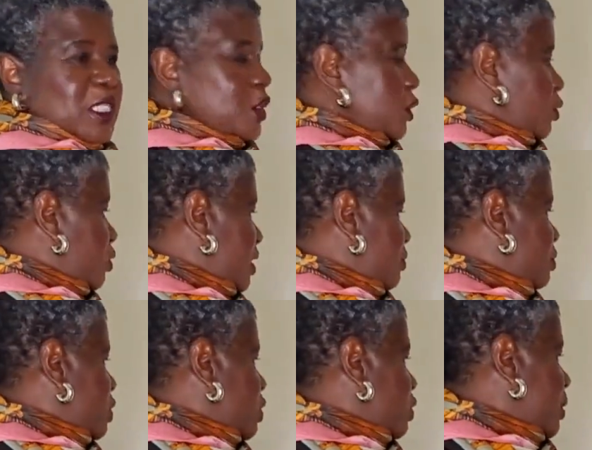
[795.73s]
So a
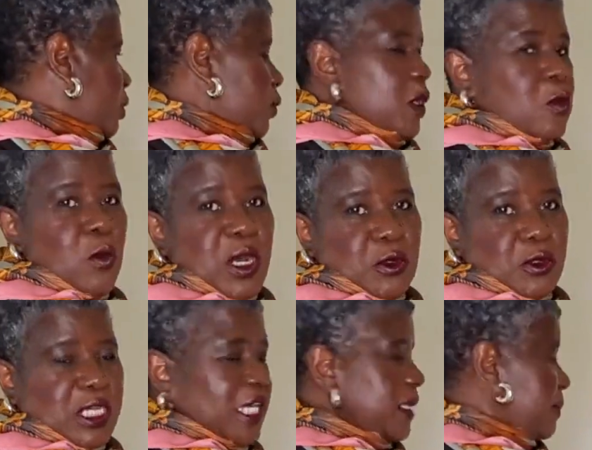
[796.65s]
bisou, a quick one,
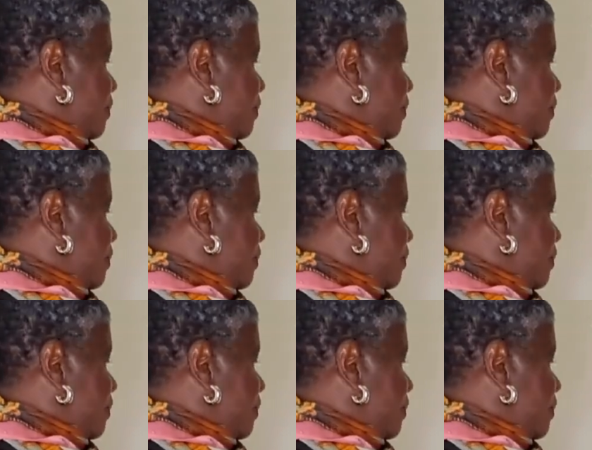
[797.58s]
okay?